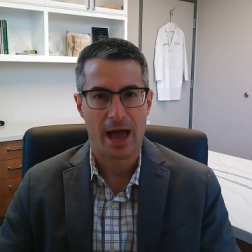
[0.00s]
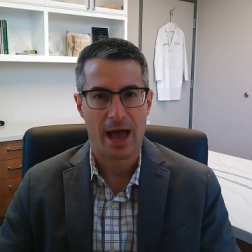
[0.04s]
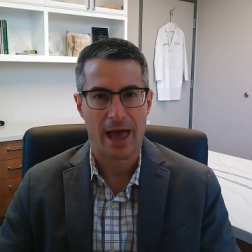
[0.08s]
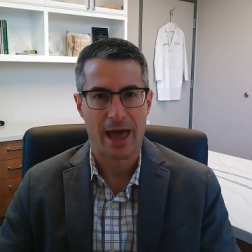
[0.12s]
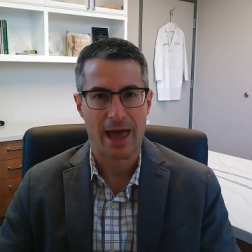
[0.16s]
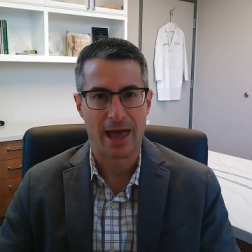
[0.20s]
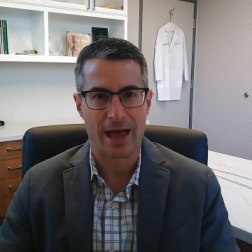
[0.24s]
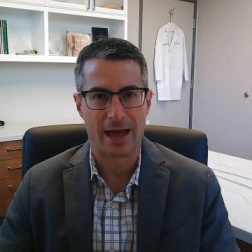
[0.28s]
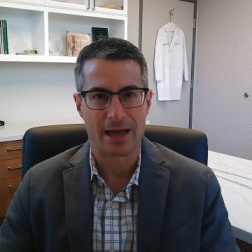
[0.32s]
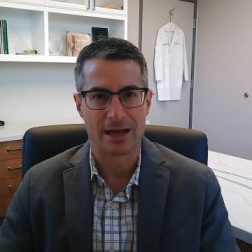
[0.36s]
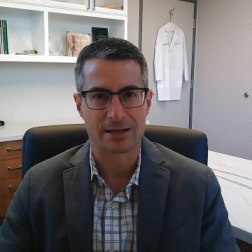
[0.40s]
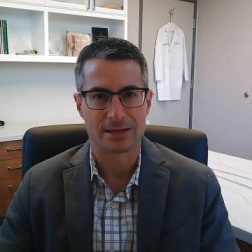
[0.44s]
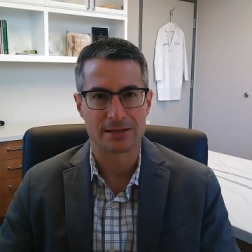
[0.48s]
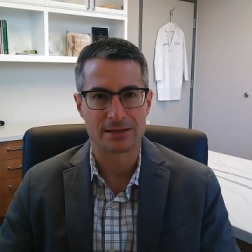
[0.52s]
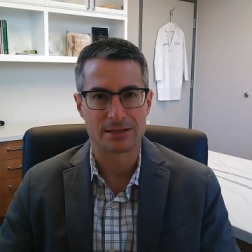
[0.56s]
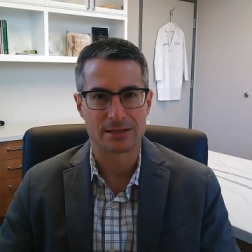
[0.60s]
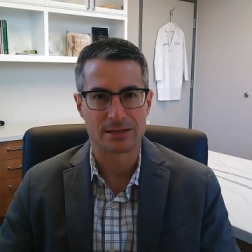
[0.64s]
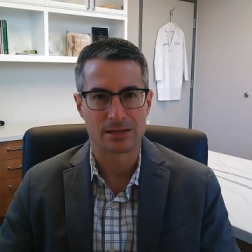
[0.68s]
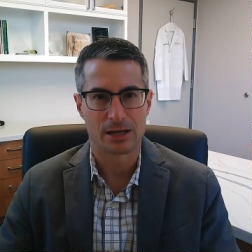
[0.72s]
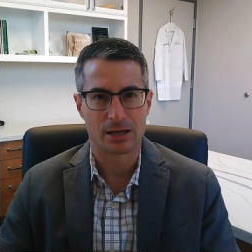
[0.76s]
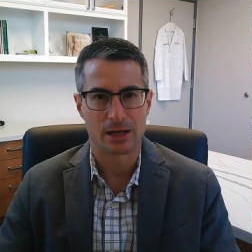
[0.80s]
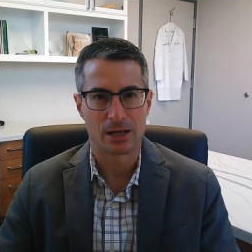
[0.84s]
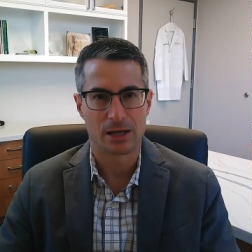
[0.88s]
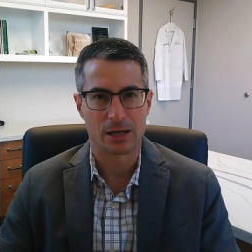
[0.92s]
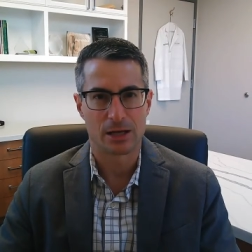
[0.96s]

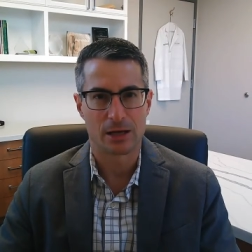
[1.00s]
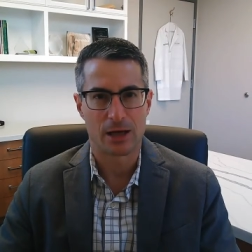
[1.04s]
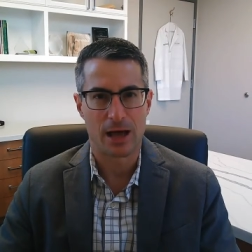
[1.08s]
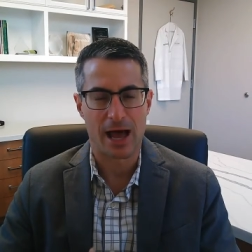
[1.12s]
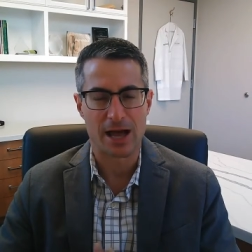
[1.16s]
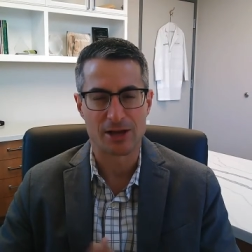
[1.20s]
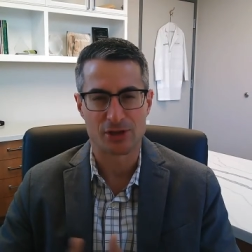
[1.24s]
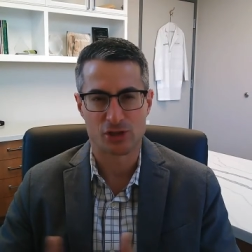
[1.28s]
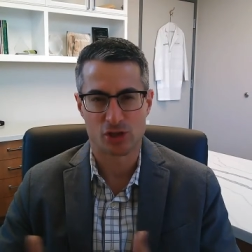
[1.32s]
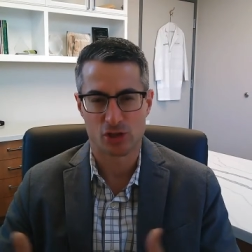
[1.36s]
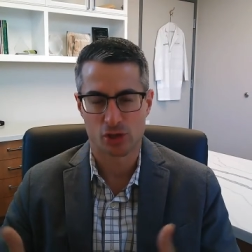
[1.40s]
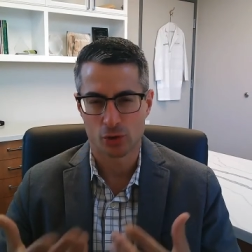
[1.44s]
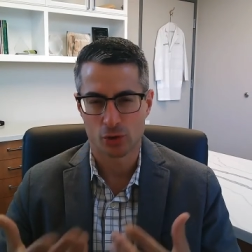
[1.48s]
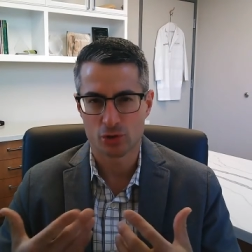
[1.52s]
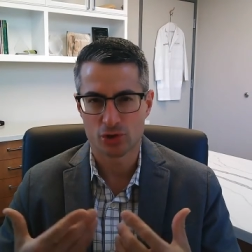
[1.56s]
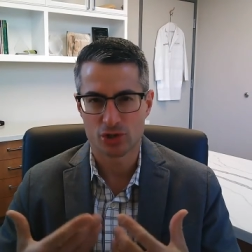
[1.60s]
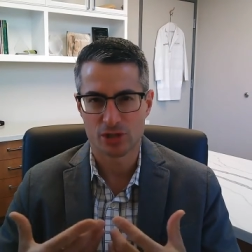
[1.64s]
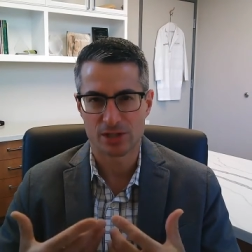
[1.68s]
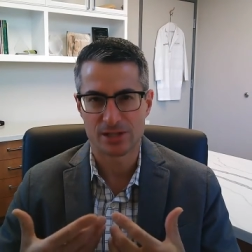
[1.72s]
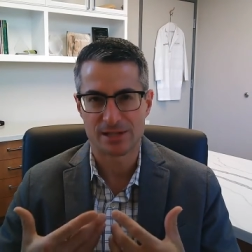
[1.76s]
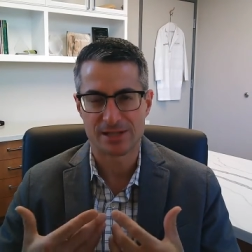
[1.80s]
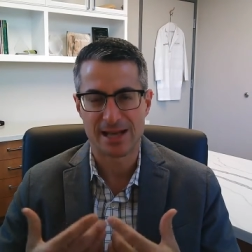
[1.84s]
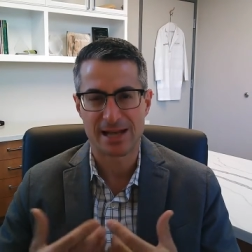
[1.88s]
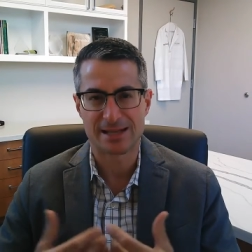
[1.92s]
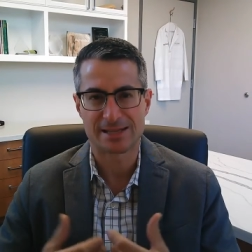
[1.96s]
And as
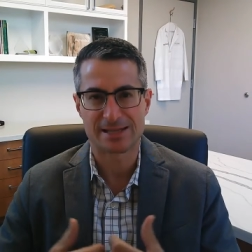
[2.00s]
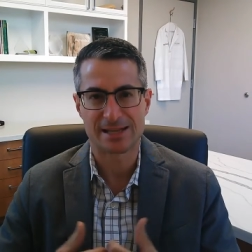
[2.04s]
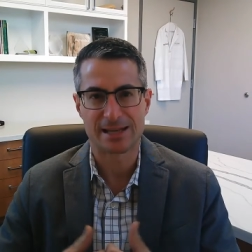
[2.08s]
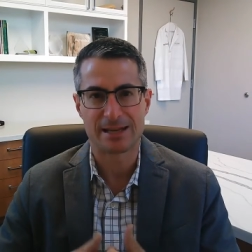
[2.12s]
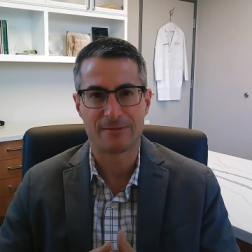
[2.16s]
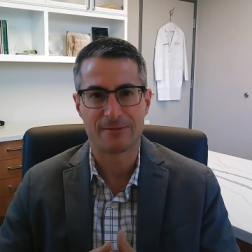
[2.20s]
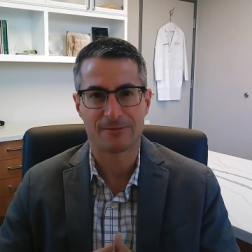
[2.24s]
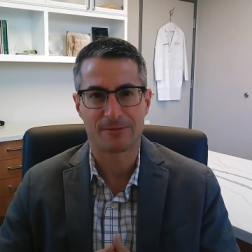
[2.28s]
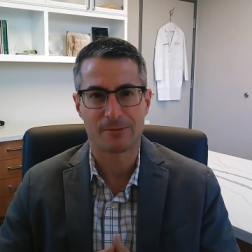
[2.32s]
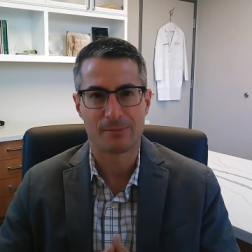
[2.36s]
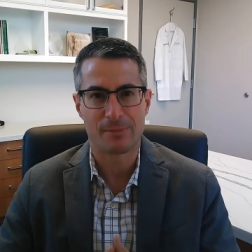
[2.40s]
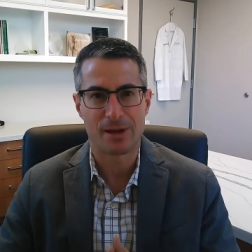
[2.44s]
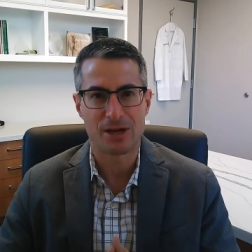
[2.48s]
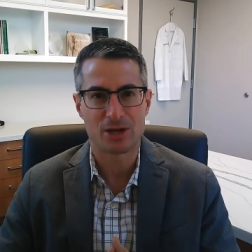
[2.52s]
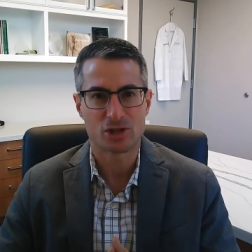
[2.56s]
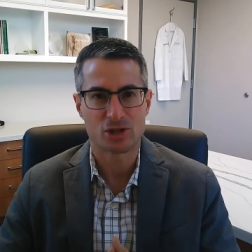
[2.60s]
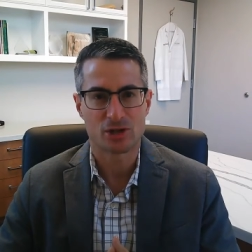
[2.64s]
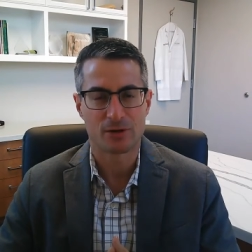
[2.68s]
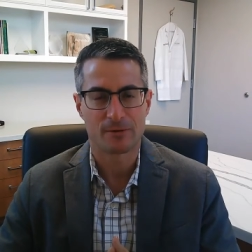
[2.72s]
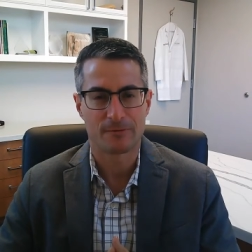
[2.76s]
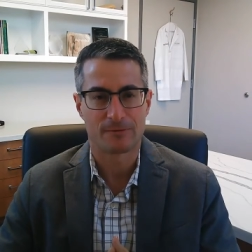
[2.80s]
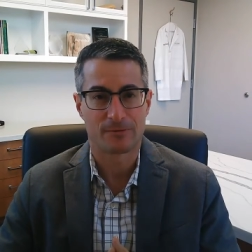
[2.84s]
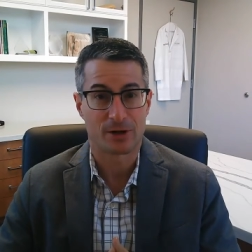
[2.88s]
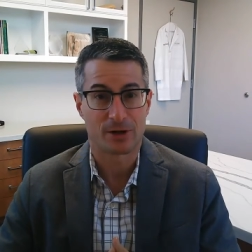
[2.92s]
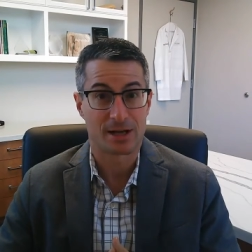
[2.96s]
surgeons, that's
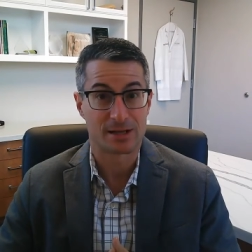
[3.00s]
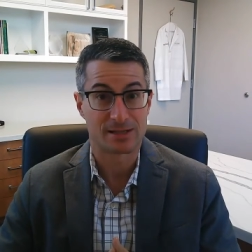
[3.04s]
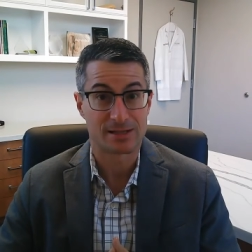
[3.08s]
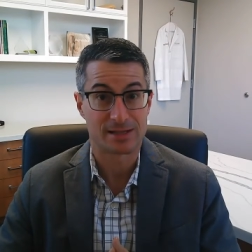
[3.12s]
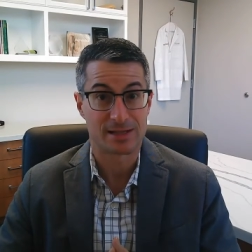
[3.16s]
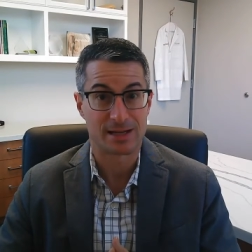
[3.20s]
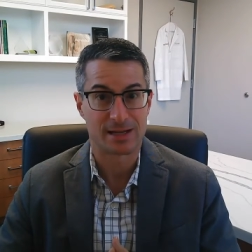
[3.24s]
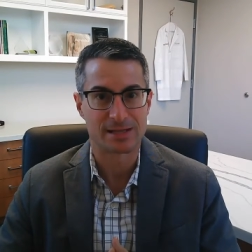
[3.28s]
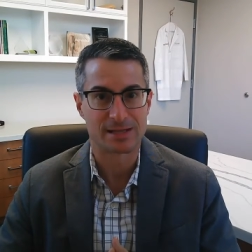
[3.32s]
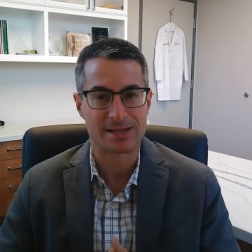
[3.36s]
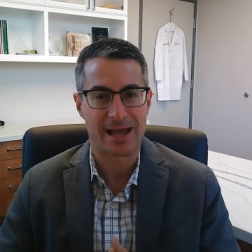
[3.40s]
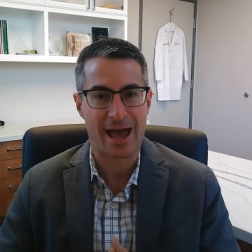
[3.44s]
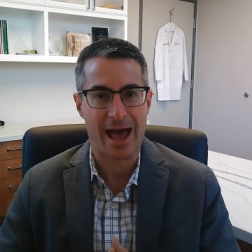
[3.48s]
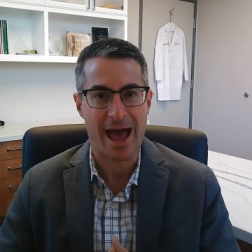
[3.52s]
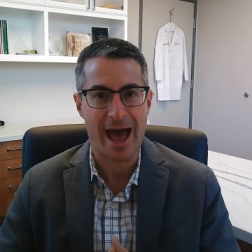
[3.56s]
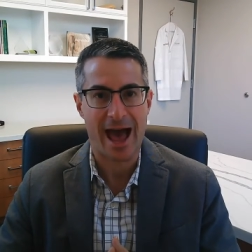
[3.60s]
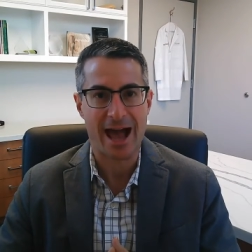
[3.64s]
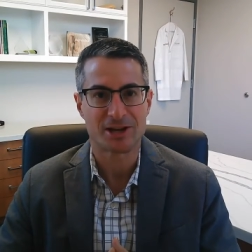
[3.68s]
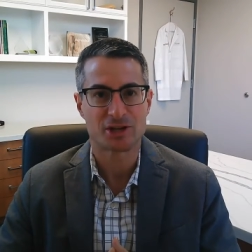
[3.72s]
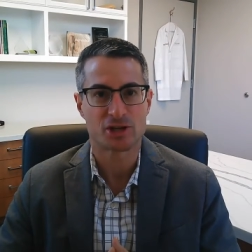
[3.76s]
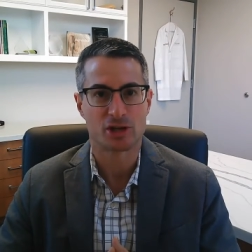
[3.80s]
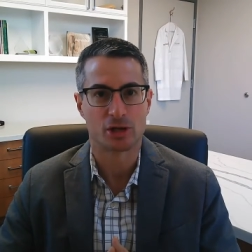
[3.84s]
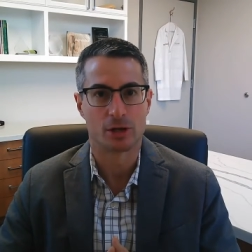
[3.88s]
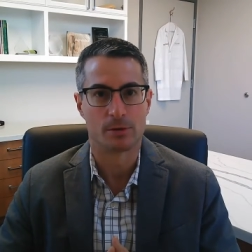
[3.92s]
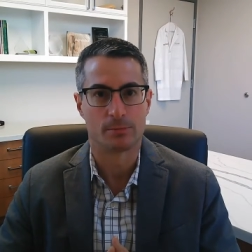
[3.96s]
information for us that is
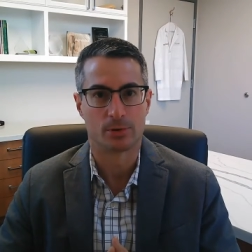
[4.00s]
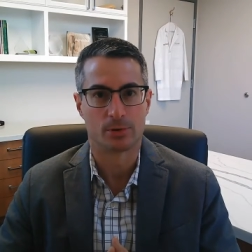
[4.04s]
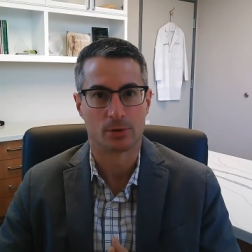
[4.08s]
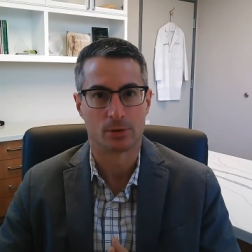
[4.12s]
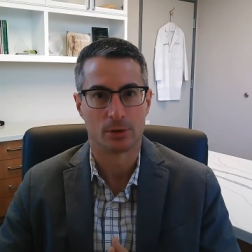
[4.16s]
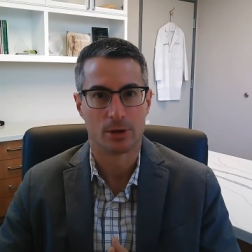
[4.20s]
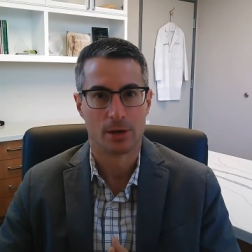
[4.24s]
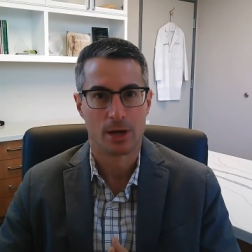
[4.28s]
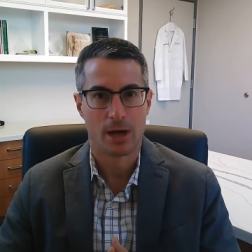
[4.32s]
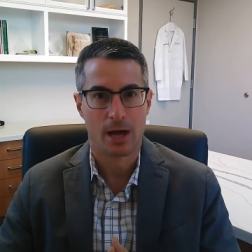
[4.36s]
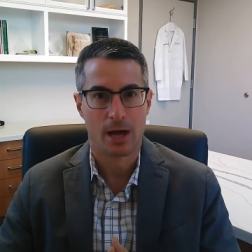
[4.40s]
actionable.